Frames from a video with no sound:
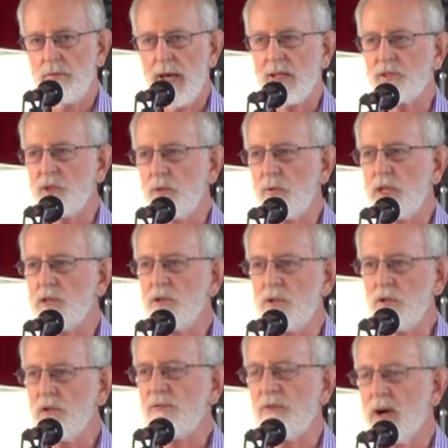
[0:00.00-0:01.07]
That's the reason
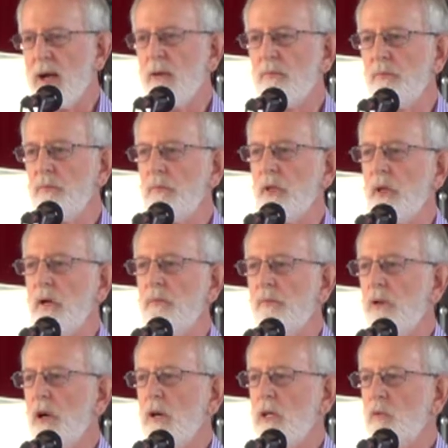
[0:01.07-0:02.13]
you'll find
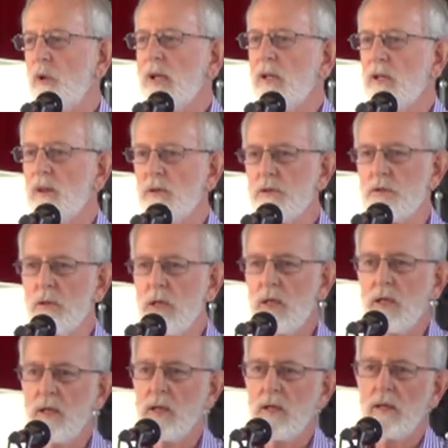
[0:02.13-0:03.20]
party regulars
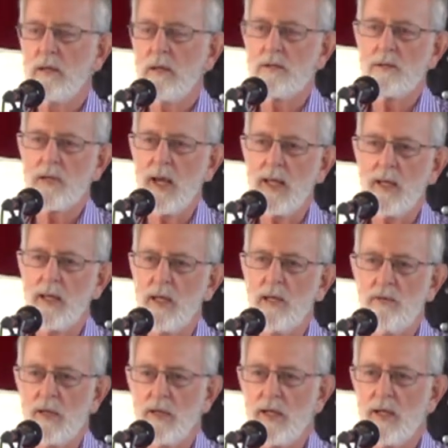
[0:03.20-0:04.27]
saying that
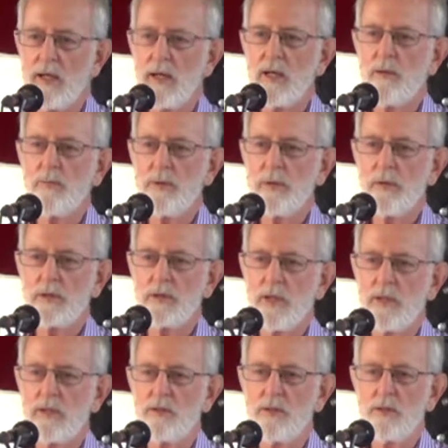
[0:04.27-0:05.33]
if you need 100
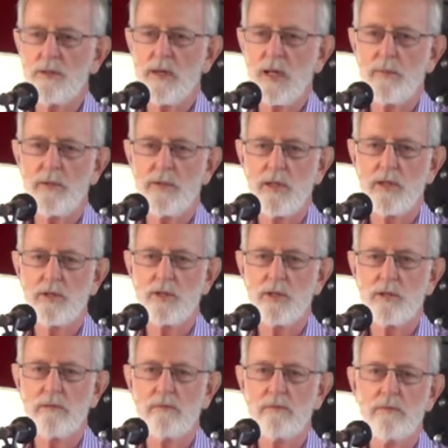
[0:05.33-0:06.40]
signatures on a
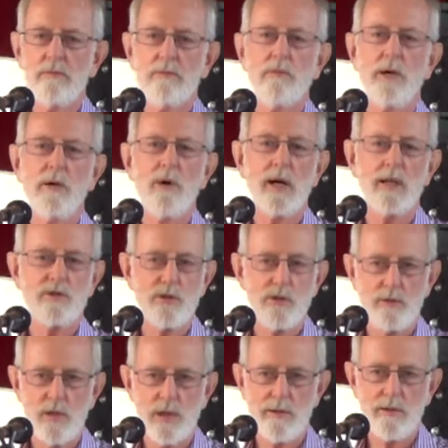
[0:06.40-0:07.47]
petition, we want
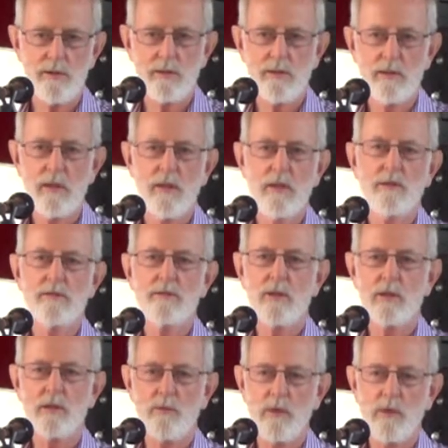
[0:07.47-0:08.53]
200,
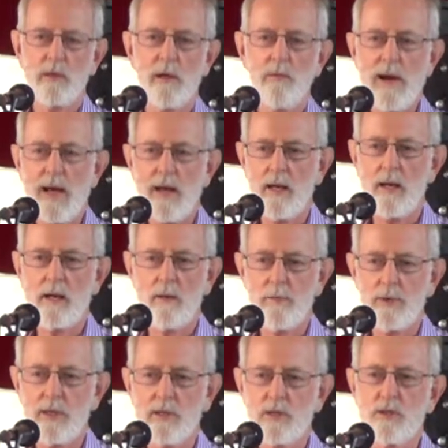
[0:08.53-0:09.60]
so that our
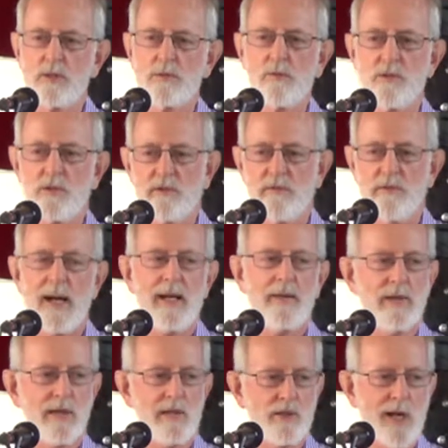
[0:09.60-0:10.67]
petitions will
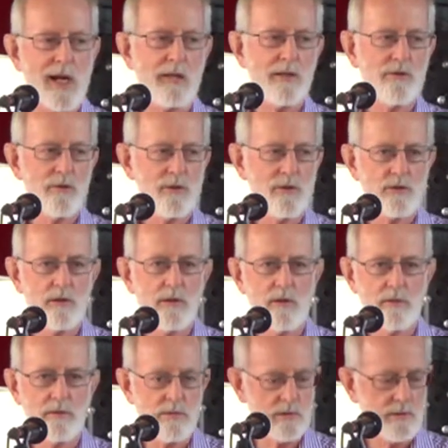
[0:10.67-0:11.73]
survive any challenges to
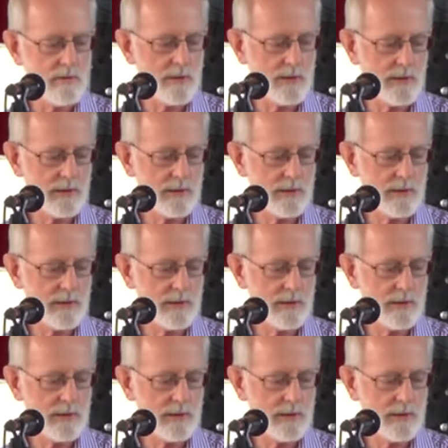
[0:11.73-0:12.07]
those